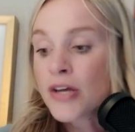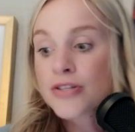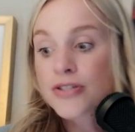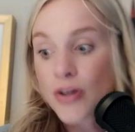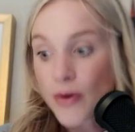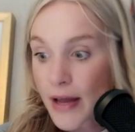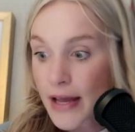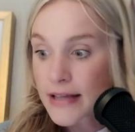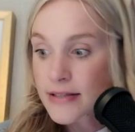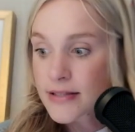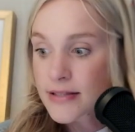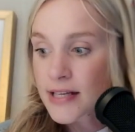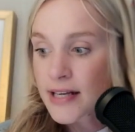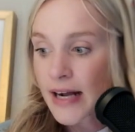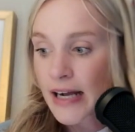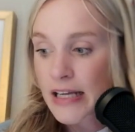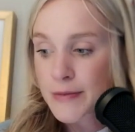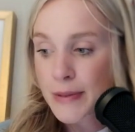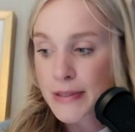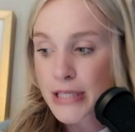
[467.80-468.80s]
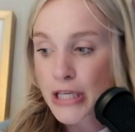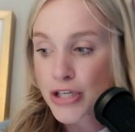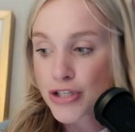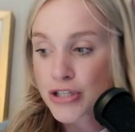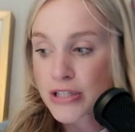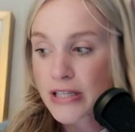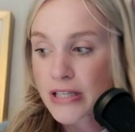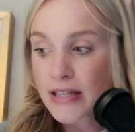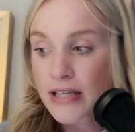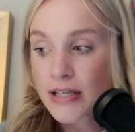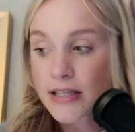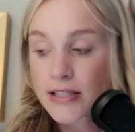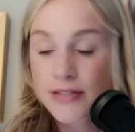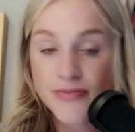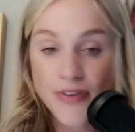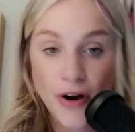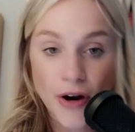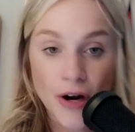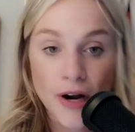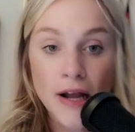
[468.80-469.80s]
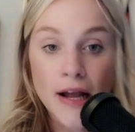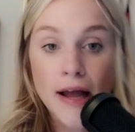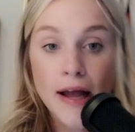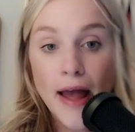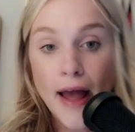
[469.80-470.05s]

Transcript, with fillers: So exceeding expectations, I think, is fair.